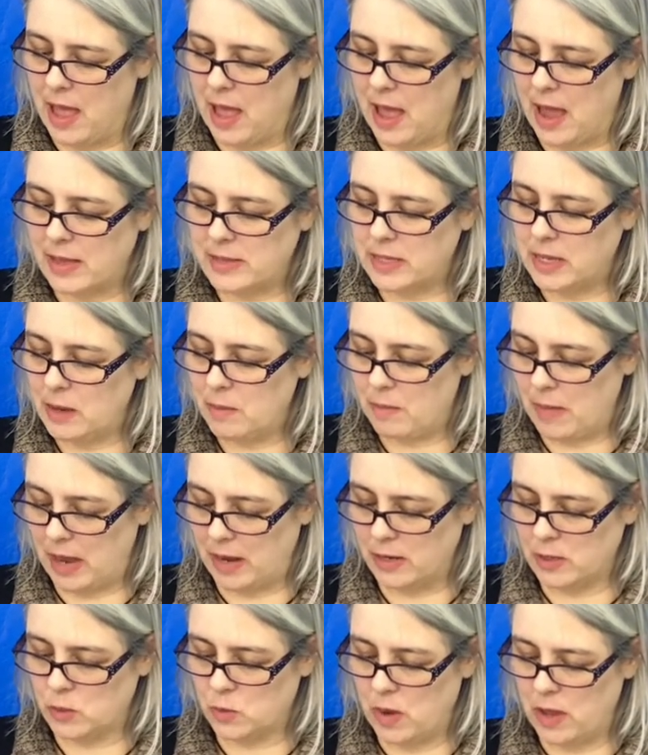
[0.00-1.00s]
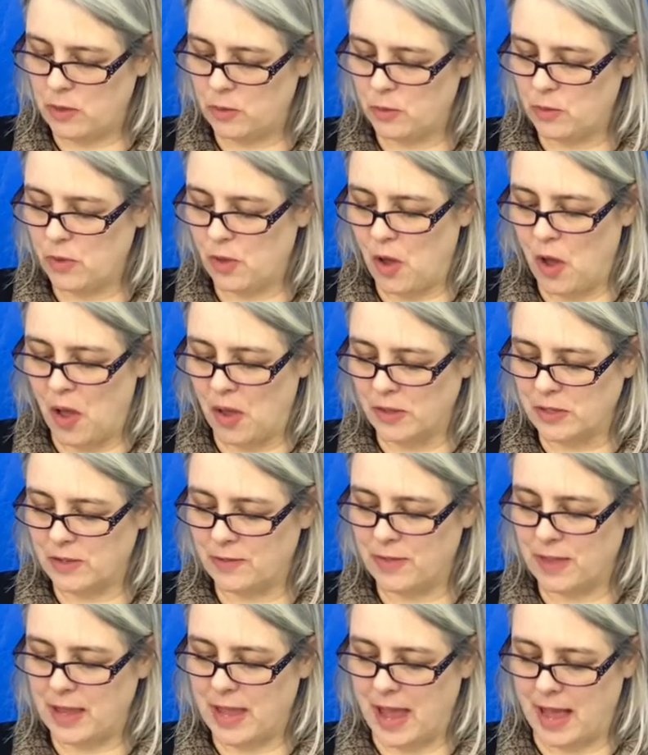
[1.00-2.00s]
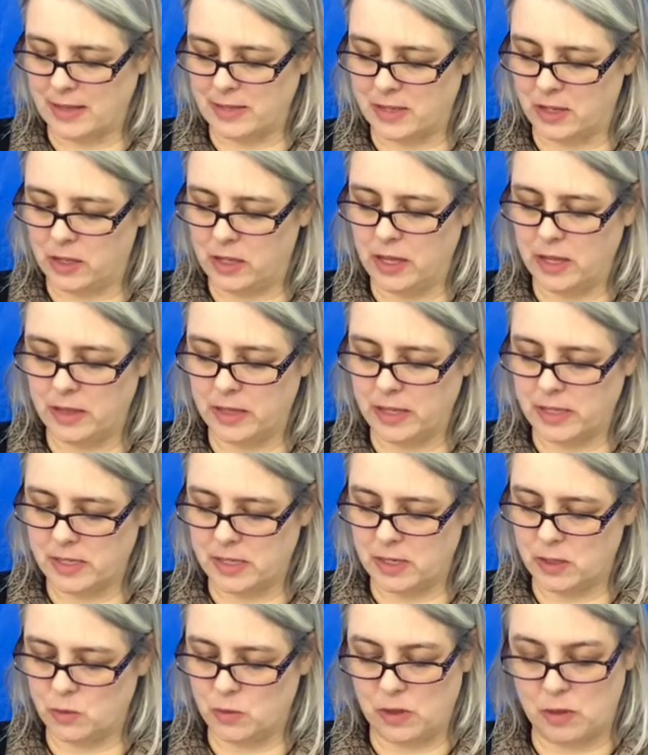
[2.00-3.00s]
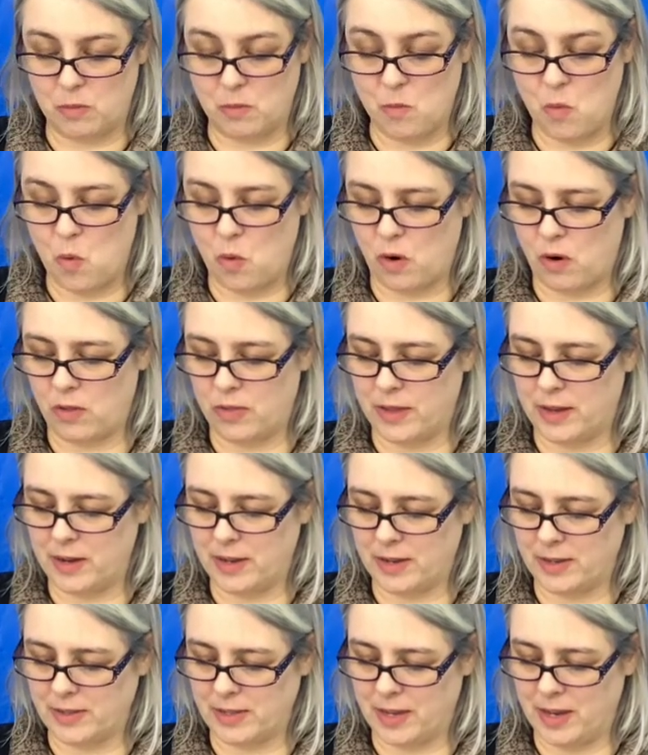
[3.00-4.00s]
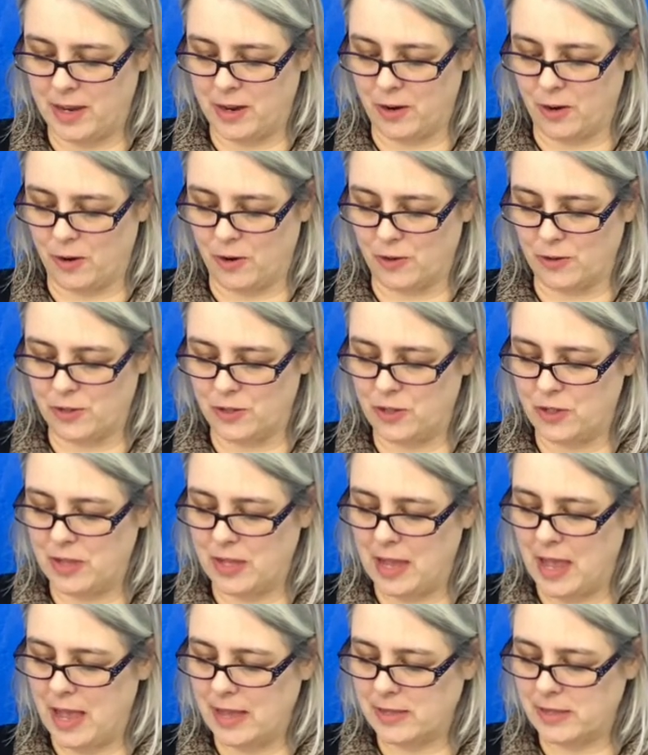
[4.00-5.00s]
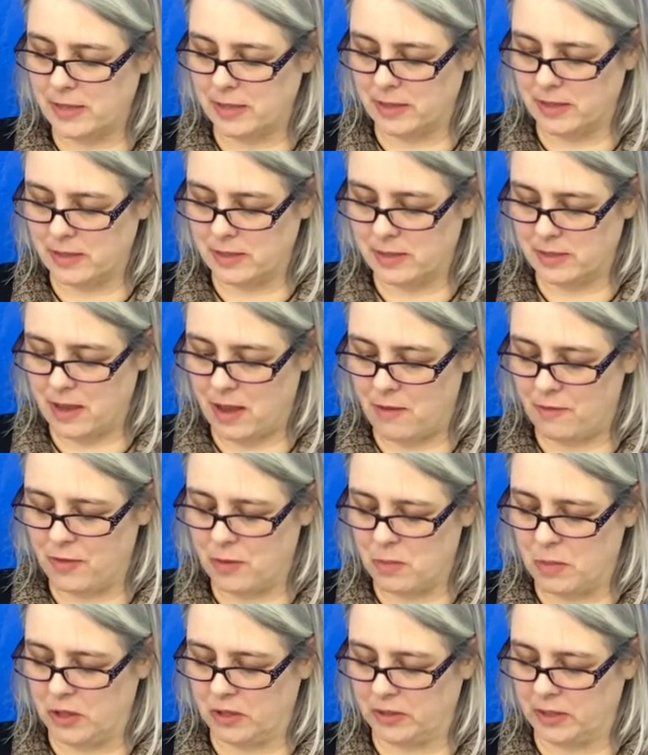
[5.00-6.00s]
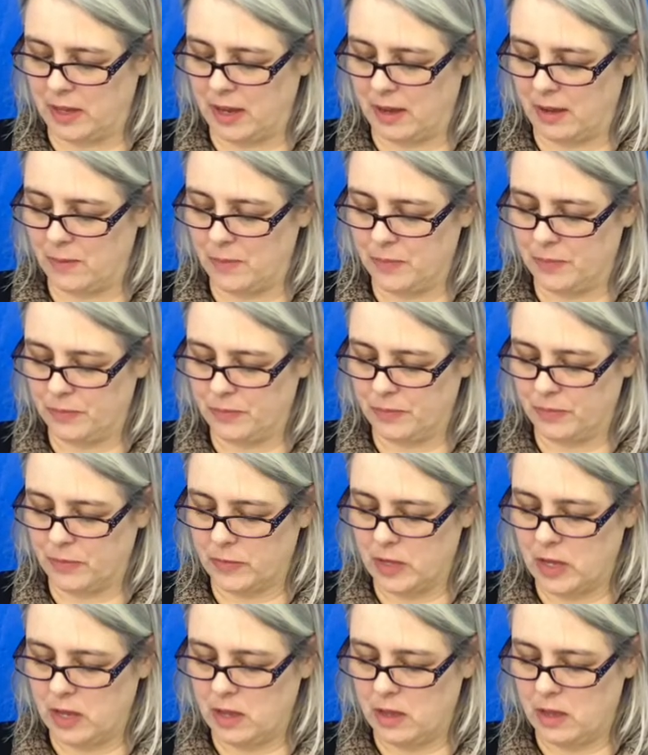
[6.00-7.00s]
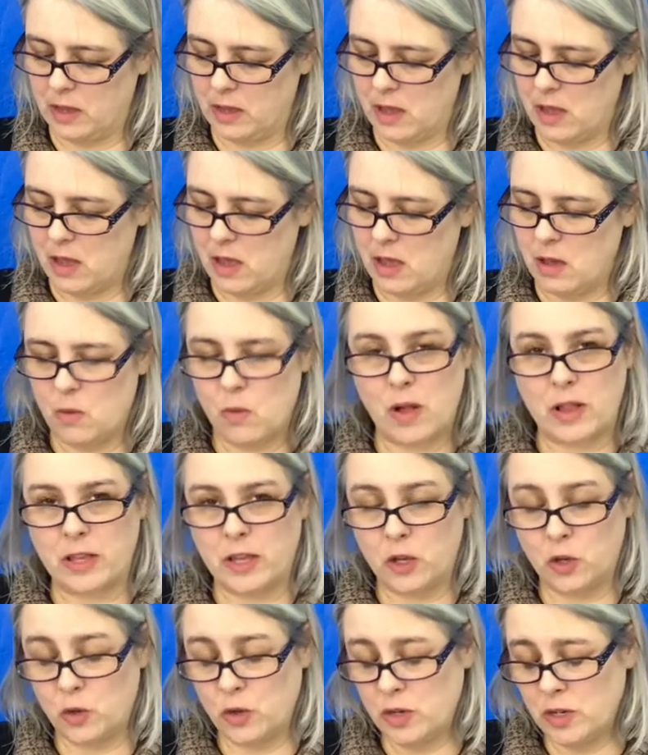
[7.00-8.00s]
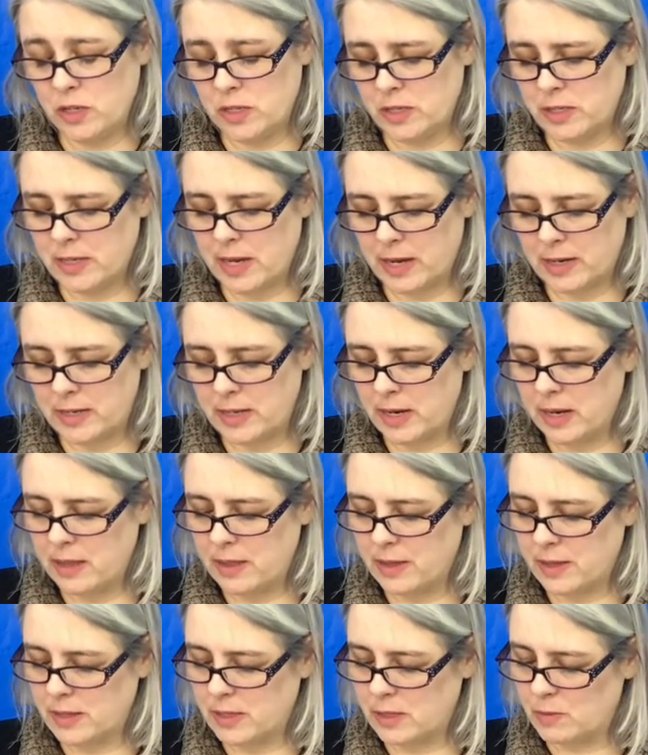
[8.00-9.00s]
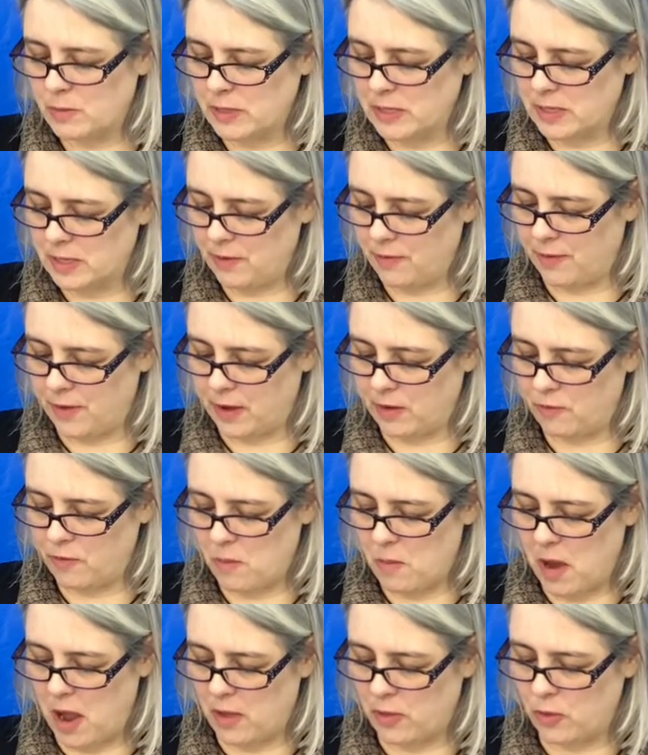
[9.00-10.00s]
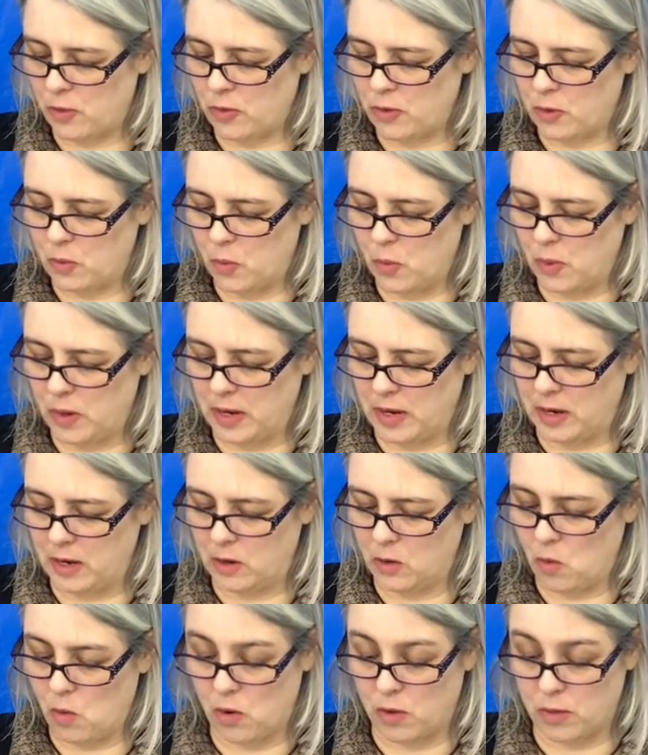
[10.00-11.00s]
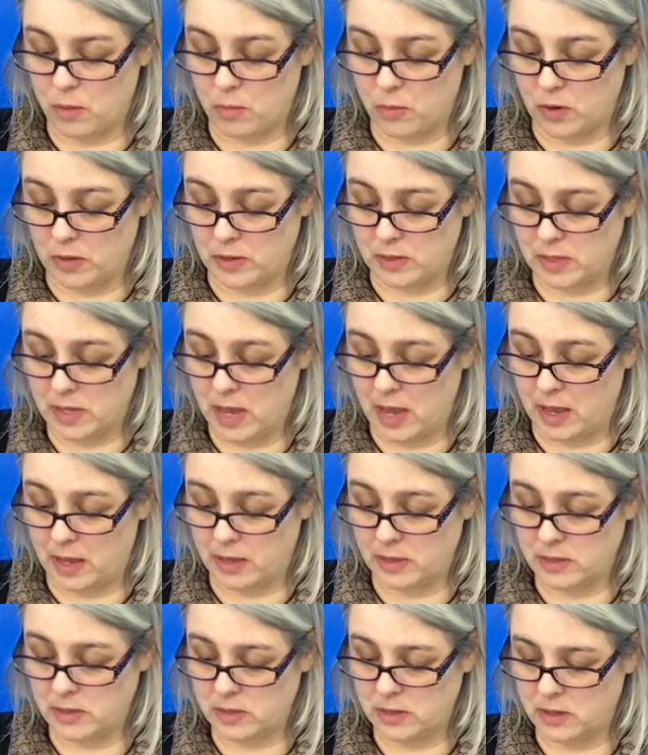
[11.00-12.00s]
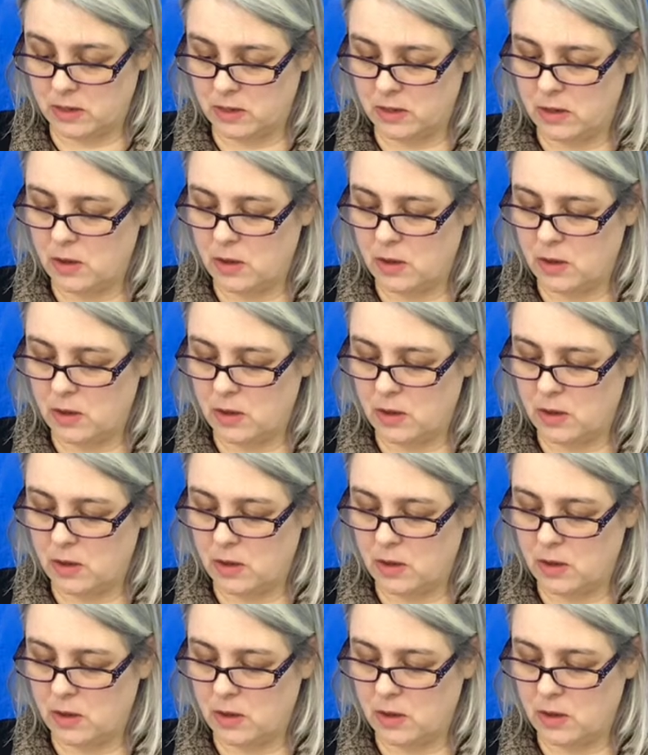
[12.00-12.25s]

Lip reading: As he made his way through the halls of the castle, he listened with more than his ears to the essence of the building. While he couldn't detect anything specific from either the queen or the princess,